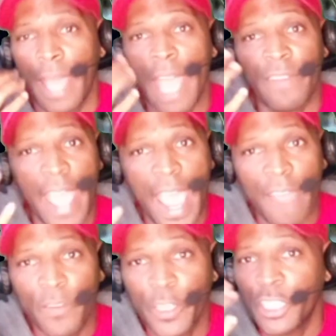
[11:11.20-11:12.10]
I have an
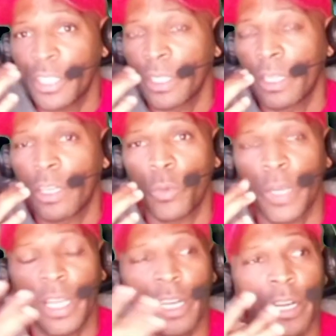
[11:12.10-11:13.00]
average
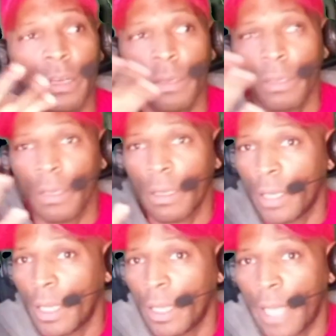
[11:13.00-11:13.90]
career,
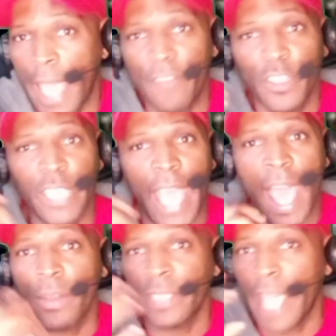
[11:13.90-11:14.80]
average
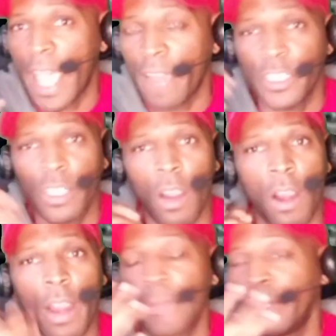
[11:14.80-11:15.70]
house, average
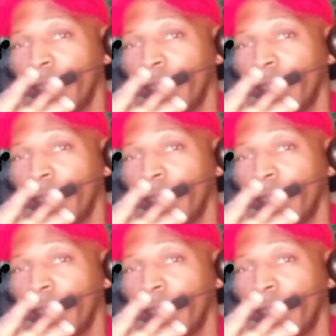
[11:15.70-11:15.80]
car.